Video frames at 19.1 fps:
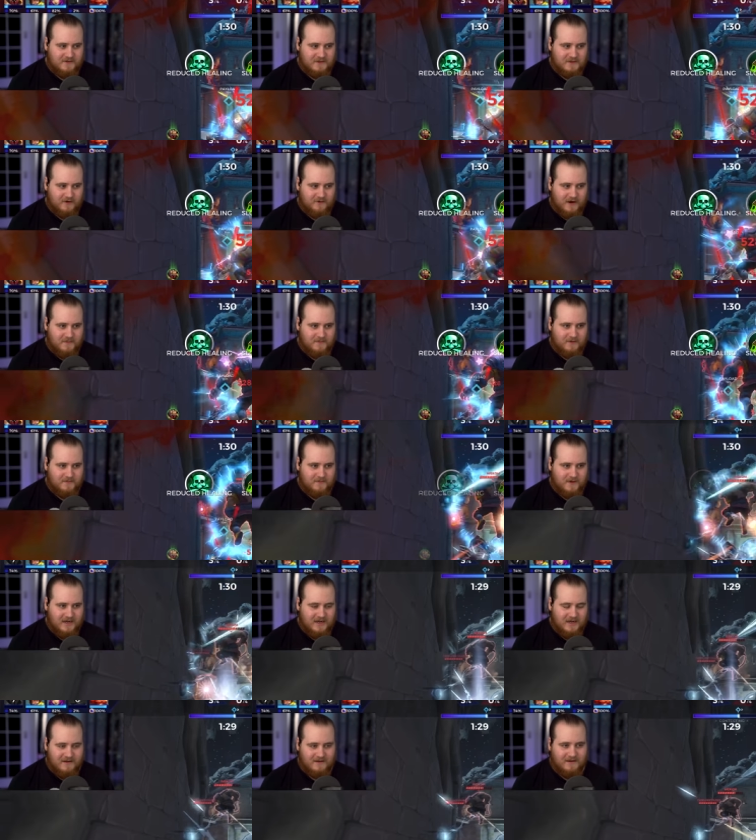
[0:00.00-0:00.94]
There's a grab on
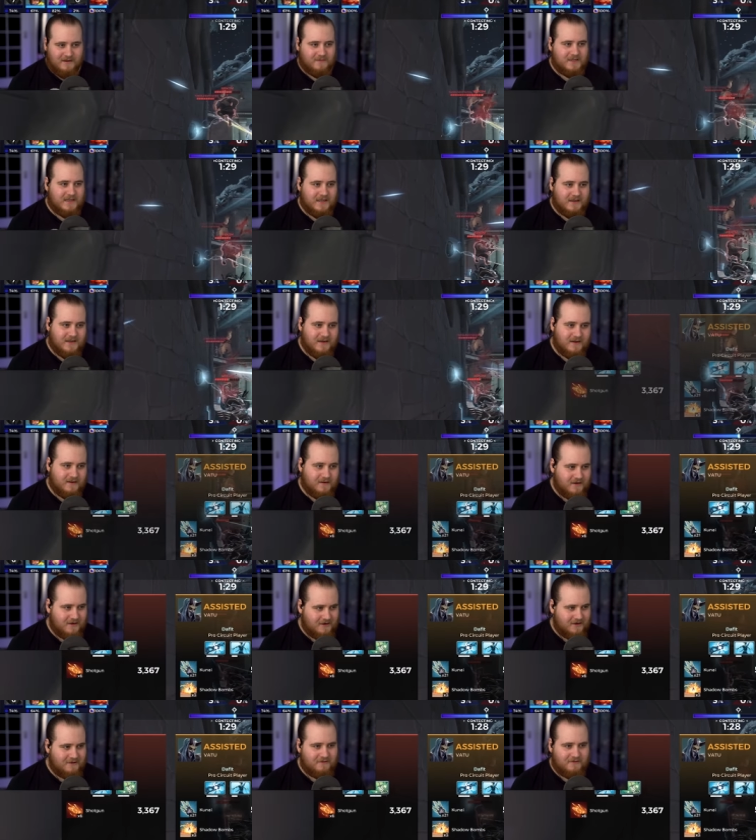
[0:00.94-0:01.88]
Buck. I think I'm dead, though.
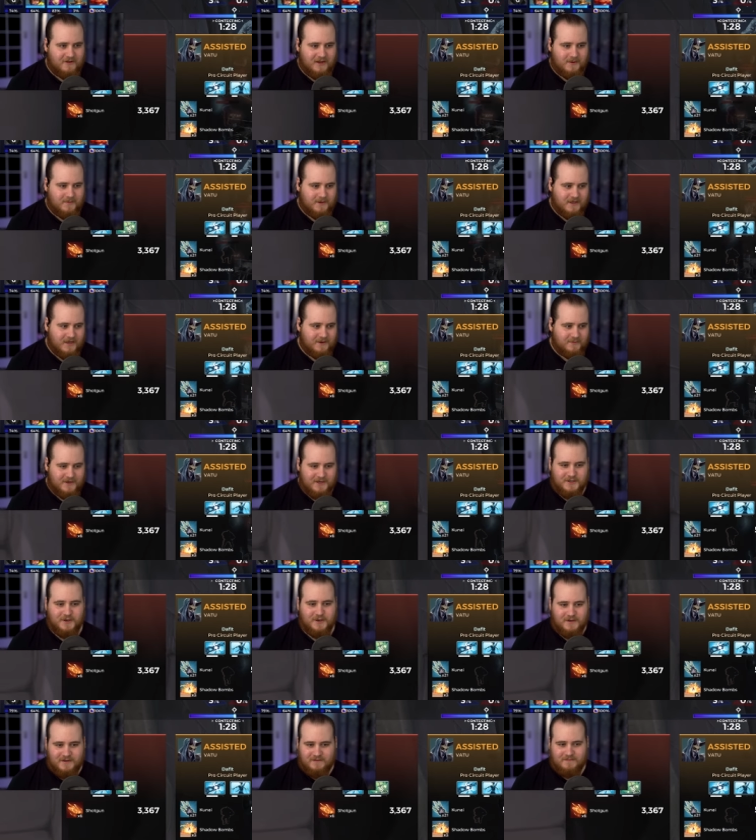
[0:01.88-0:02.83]
Fair play. We
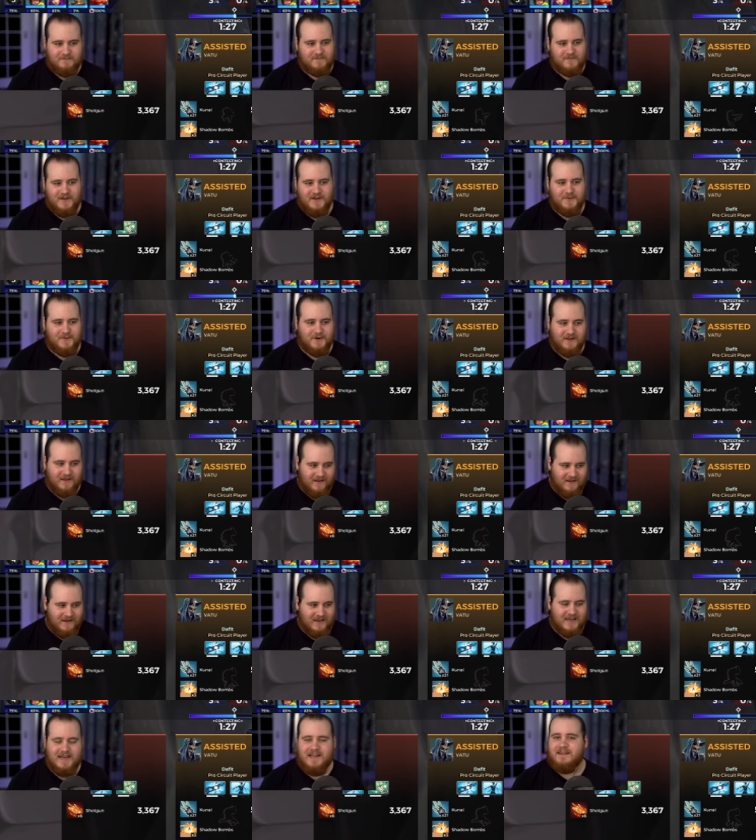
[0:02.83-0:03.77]
took what,
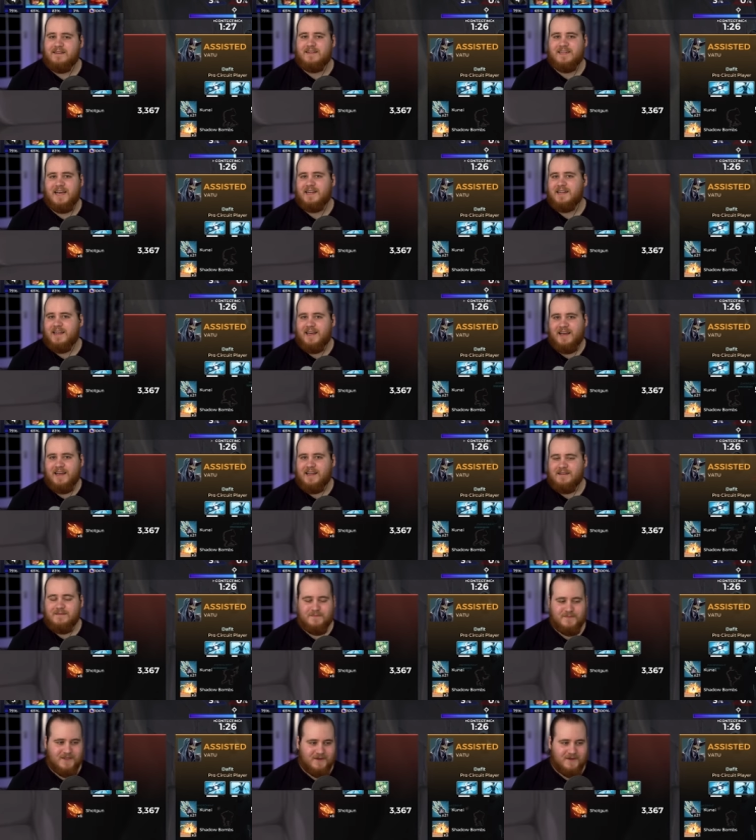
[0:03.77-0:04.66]
like again, 10k,